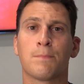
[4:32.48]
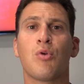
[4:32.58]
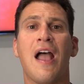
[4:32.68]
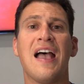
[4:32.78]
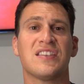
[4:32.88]

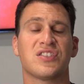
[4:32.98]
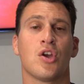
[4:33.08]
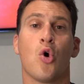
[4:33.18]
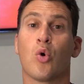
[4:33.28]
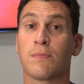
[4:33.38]

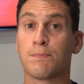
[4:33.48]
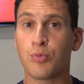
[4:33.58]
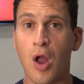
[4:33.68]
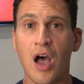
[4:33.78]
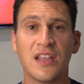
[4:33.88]
Brass or
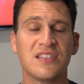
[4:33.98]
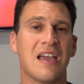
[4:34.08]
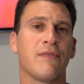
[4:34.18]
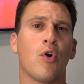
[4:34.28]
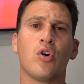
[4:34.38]
bronze
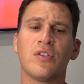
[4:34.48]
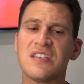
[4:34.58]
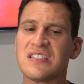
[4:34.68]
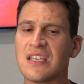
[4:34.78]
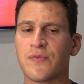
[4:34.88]
have all
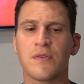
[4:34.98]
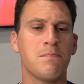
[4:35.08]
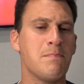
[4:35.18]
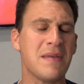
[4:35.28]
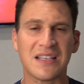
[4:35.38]
these different
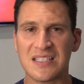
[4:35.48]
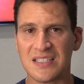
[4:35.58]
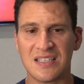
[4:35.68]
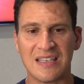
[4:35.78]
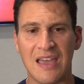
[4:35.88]

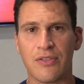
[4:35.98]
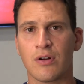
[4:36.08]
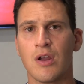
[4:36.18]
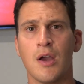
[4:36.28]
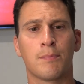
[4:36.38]
mixes
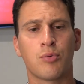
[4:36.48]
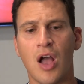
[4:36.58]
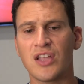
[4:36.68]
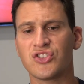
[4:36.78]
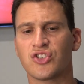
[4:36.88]
together.
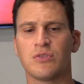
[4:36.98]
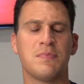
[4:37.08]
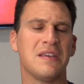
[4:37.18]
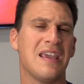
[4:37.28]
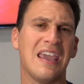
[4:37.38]
Bronze could
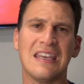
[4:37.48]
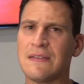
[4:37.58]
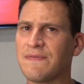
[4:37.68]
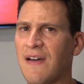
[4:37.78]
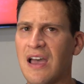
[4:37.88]
be
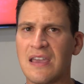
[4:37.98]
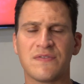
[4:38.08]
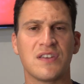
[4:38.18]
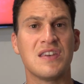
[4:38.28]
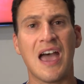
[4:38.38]
85
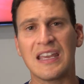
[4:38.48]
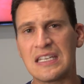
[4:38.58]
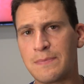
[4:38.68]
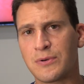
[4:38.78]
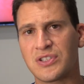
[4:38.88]
to
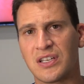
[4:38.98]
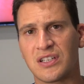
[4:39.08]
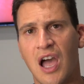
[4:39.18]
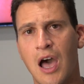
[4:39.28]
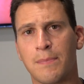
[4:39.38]
90%
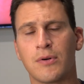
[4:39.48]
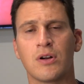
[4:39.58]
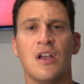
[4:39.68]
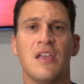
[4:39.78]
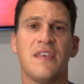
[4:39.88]

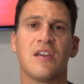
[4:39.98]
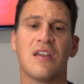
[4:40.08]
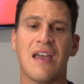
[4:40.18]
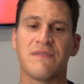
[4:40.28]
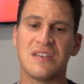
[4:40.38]
copper. They could
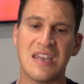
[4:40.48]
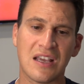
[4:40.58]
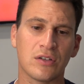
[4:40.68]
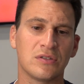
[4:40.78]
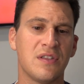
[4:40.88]
have
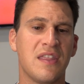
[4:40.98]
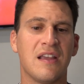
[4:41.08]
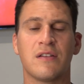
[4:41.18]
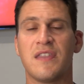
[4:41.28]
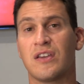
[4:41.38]
nickel in
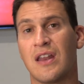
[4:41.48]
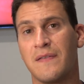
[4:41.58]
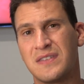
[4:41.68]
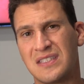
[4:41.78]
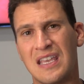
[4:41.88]
there. They could
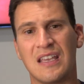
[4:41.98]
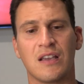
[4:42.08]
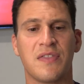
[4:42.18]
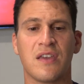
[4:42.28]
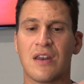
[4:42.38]
have
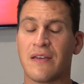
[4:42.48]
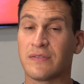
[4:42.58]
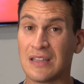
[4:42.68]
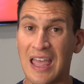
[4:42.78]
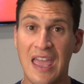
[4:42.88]
zinc. They could
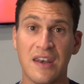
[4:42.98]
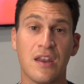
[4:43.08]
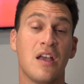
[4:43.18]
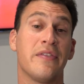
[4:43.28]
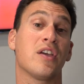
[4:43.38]
have lead.
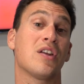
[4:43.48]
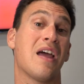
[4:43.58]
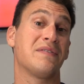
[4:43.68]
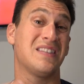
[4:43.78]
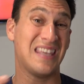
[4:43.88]
They could
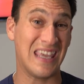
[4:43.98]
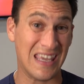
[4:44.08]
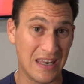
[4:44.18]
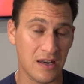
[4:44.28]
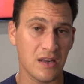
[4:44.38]
have
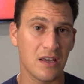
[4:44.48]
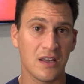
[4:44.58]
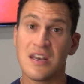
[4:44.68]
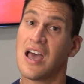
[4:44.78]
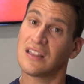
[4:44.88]
tin,
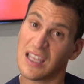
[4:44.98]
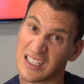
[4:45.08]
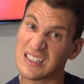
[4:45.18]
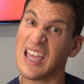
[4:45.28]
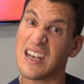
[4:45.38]
not
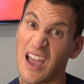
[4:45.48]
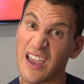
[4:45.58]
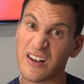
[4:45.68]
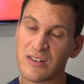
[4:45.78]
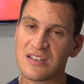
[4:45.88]
like light
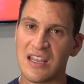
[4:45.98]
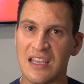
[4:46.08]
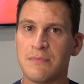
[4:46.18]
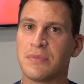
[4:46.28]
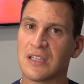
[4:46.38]
iron
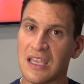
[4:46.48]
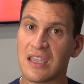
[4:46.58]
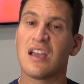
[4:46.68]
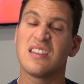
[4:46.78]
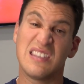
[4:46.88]
tin, but
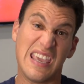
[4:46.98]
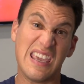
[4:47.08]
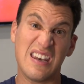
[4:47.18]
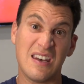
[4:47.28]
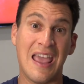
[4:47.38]
like
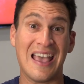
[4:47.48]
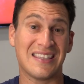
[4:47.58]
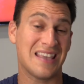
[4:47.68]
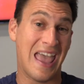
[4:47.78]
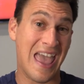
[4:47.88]
tin
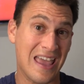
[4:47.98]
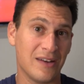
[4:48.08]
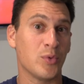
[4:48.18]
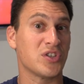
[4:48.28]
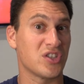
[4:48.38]

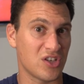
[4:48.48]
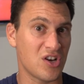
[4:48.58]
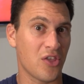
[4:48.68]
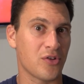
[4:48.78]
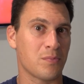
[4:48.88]
SN, which is
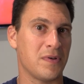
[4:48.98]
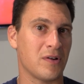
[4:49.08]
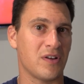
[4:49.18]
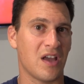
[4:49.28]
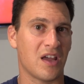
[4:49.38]
another
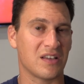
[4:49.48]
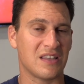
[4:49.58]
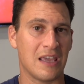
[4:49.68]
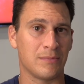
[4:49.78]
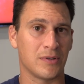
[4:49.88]
periodic
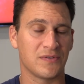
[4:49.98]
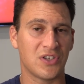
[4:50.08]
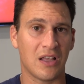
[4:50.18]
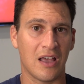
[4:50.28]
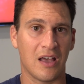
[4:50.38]
table
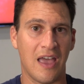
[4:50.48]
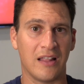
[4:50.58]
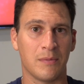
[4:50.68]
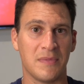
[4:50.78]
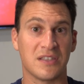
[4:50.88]
of uh,
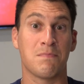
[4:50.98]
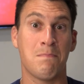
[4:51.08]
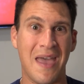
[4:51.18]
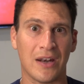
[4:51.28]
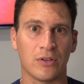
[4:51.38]
elements
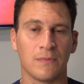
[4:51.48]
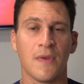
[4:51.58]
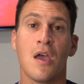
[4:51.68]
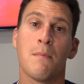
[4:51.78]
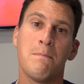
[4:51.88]
metal,
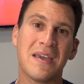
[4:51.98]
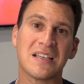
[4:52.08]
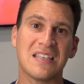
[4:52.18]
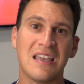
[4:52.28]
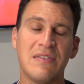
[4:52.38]

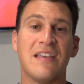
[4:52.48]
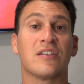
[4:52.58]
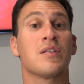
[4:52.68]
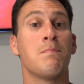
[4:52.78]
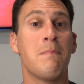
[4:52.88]
mixed in
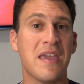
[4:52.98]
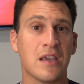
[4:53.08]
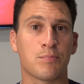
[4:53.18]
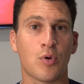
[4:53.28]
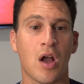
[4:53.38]
there to
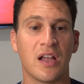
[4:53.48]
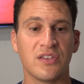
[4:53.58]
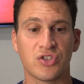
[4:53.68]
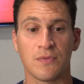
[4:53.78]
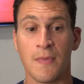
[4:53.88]
make
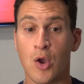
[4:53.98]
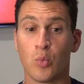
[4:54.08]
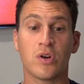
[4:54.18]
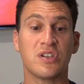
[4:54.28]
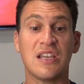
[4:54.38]
bronze,
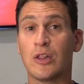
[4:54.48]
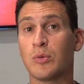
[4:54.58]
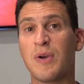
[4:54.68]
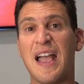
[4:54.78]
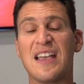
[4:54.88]
where
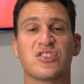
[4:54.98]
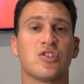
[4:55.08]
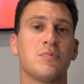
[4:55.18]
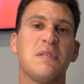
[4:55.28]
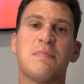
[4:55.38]
yellow brass
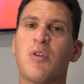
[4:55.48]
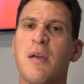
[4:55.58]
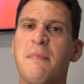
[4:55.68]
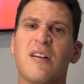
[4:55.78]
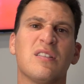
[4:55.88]
could be
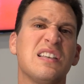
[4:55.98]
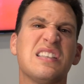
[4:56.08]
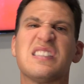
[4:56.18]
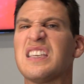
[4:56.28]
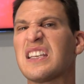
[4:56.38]
primarily
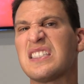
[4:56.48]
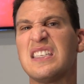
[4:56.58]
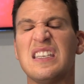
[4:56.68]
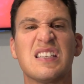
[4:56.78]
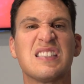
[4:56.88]

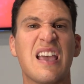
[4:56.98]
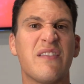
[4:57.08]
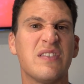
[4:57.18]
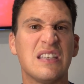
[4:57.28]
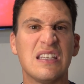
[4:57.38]
60 to
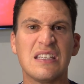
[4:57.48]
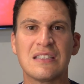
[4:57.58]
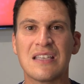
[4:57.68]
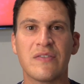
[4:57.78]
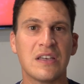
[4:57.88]
70,
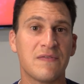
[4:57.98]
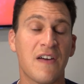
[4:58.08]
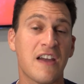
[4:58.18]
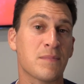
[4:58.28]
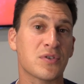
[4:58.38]

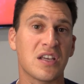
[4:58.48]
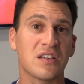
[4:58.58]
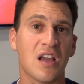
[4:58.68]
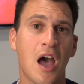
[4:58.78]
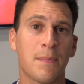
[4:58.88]

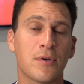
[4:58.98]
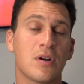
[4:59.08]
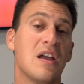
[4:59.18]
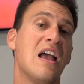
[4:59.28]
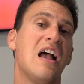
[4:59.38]
75%
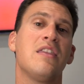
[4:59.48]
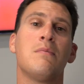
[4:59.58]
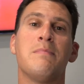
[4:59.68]
copper, and then a